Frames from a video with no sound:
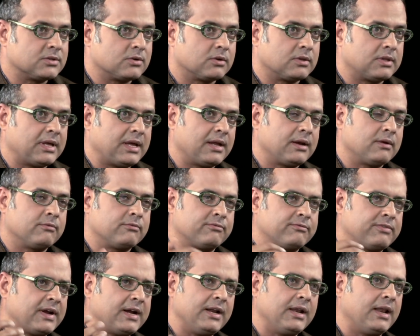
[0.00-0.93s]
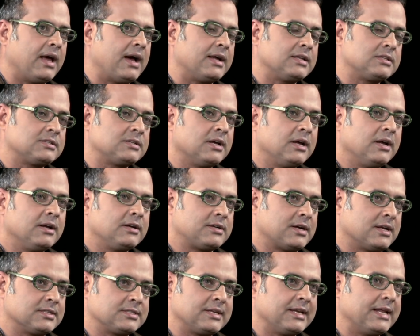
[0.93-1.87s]
You know, they had a very large
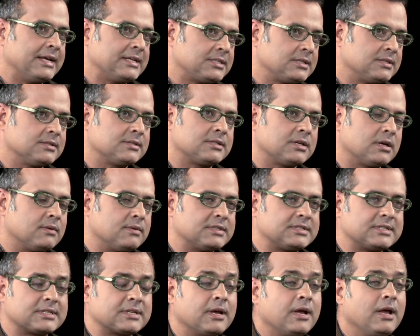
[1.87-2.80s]
translation service.